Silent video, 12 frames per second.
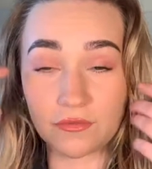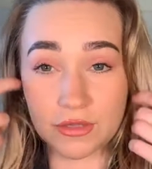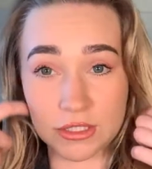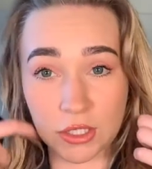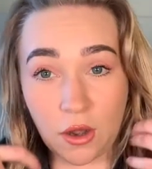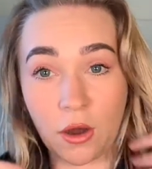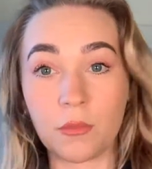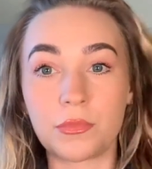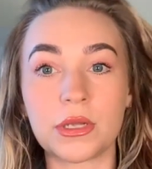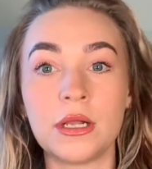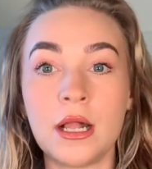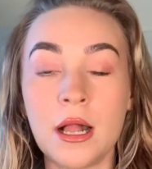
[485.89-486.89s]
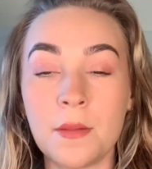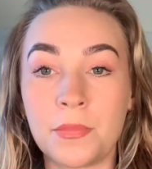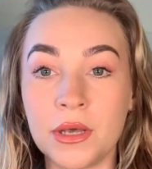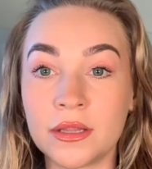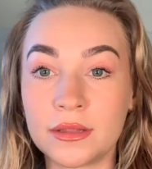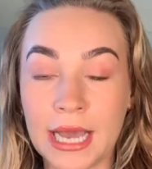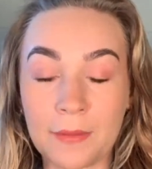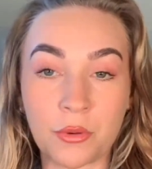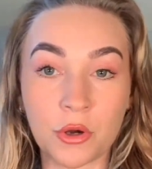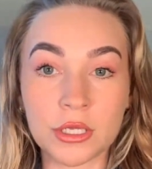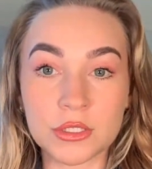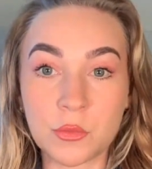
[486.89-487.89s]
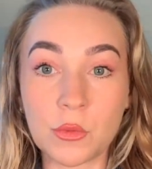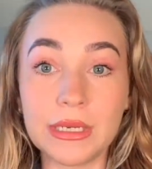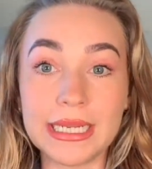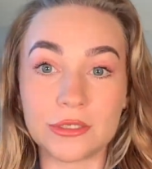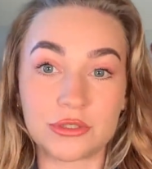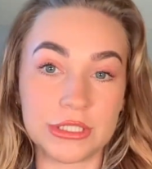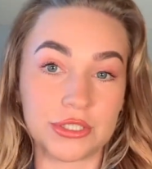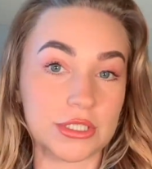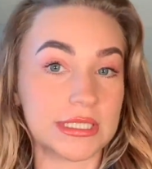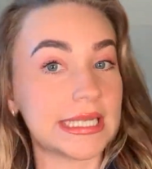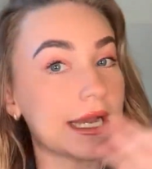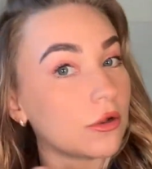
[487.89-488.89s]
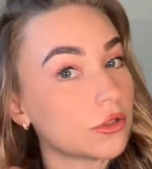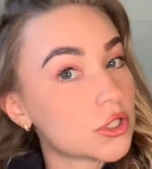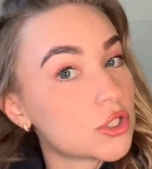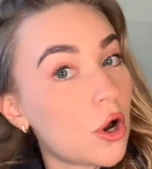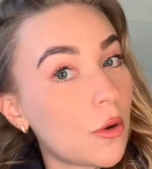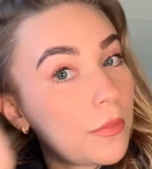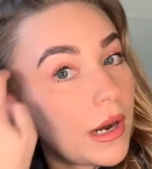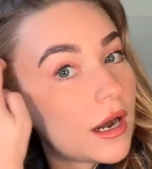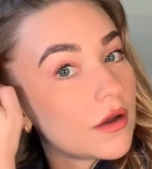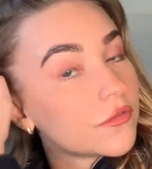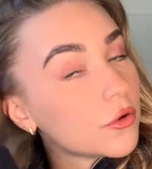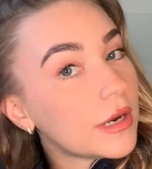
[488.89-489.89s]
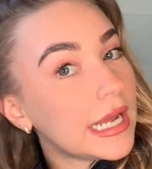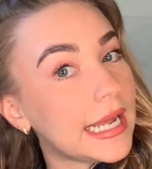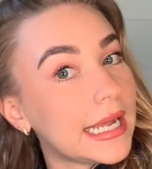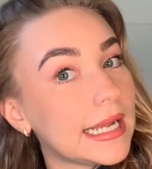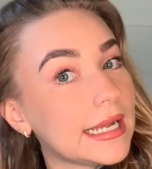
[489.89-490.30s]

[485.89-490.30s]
the top, but that product will literally just sit on the top part of your hair.